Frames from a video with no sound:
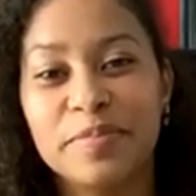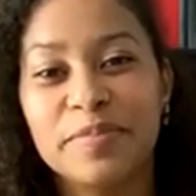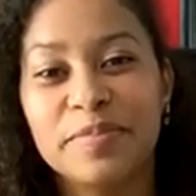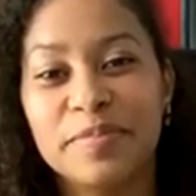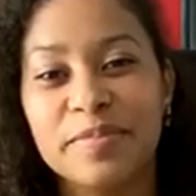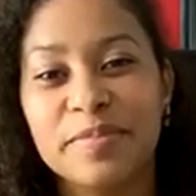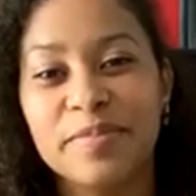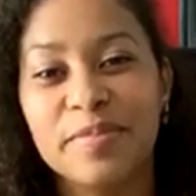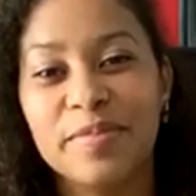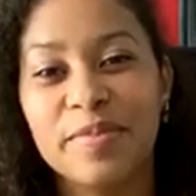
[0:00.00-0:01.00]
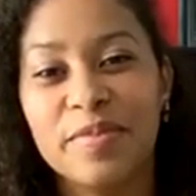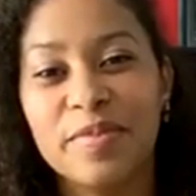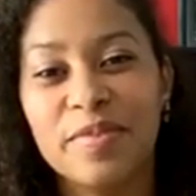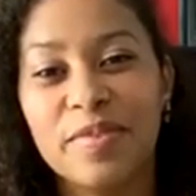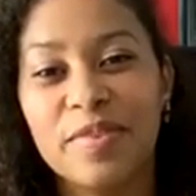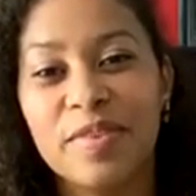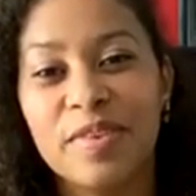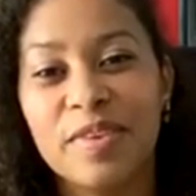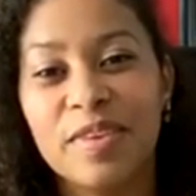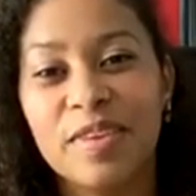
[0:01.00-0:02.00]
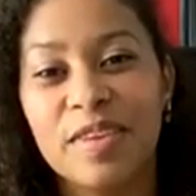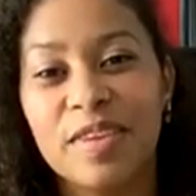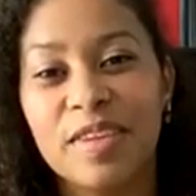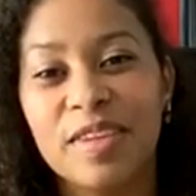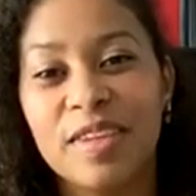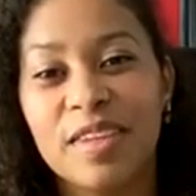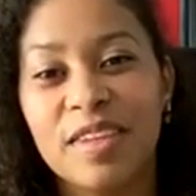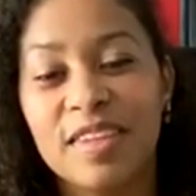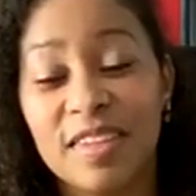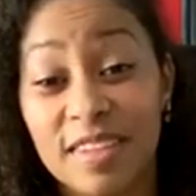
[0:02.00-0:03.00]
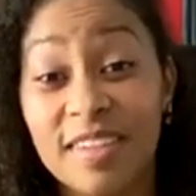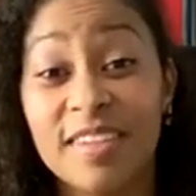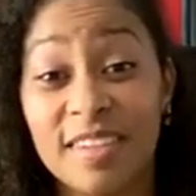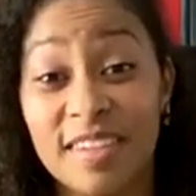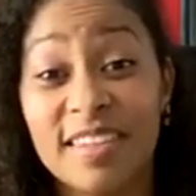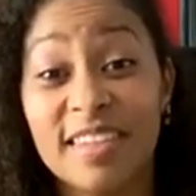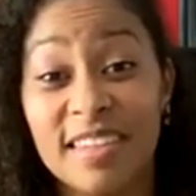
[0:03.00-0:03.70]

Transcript: No words are spoken by the person on screen.